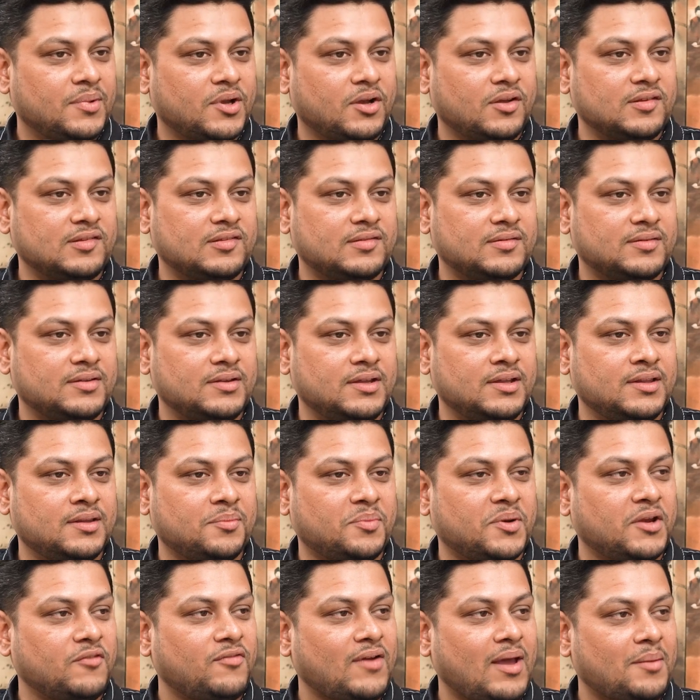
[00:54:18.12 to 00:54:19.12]
because in the
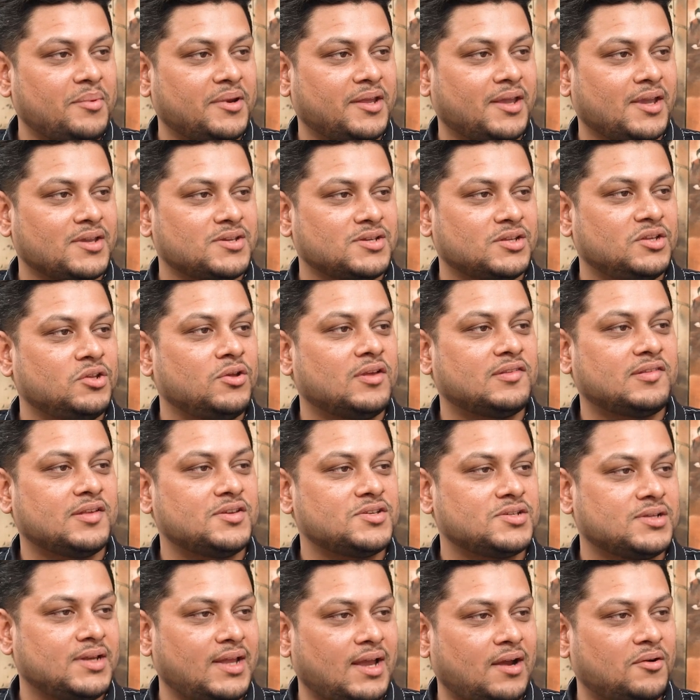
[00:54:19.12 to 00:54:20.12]
prefabrication you
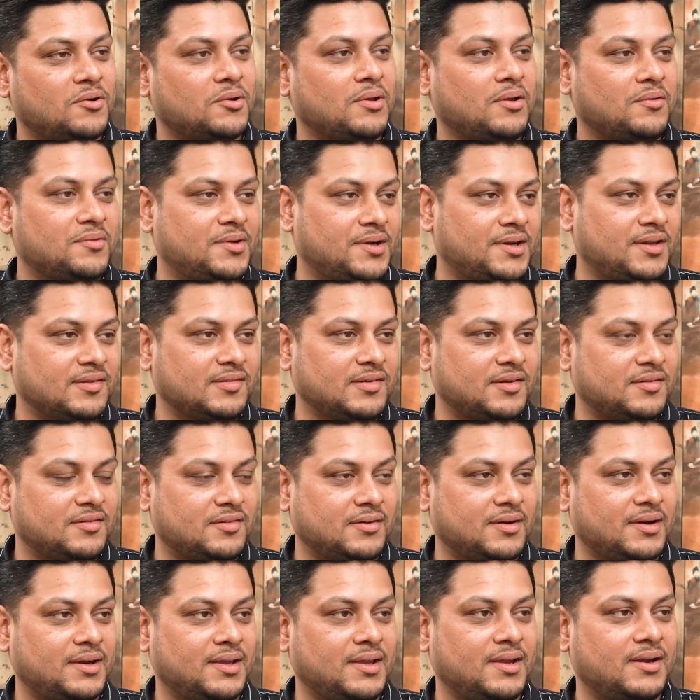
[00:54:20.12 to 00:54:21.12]
essentially have to have data sets
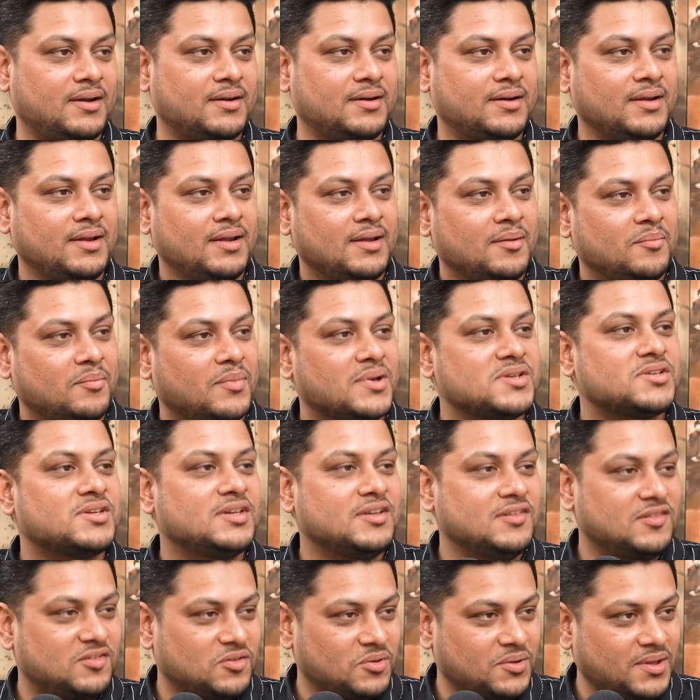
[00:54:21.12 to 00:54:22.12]
ready and
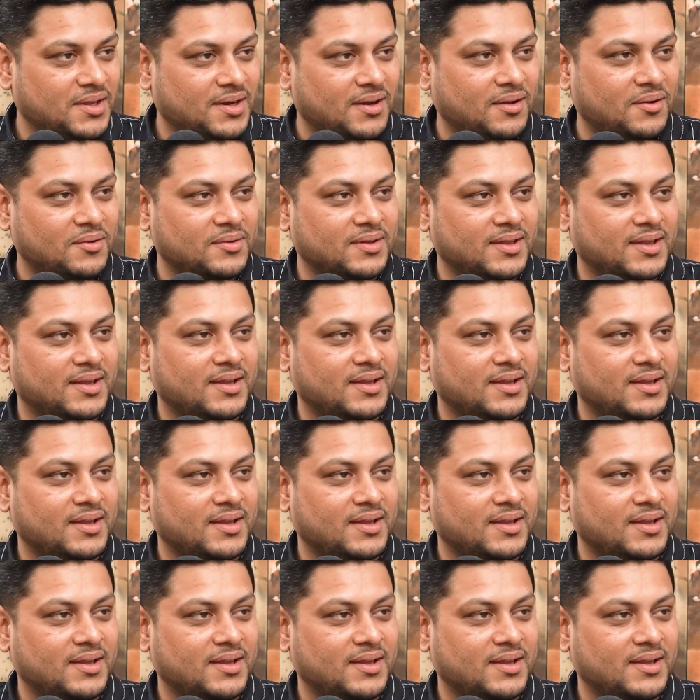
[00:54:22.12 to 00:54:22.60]
machines ko dena hota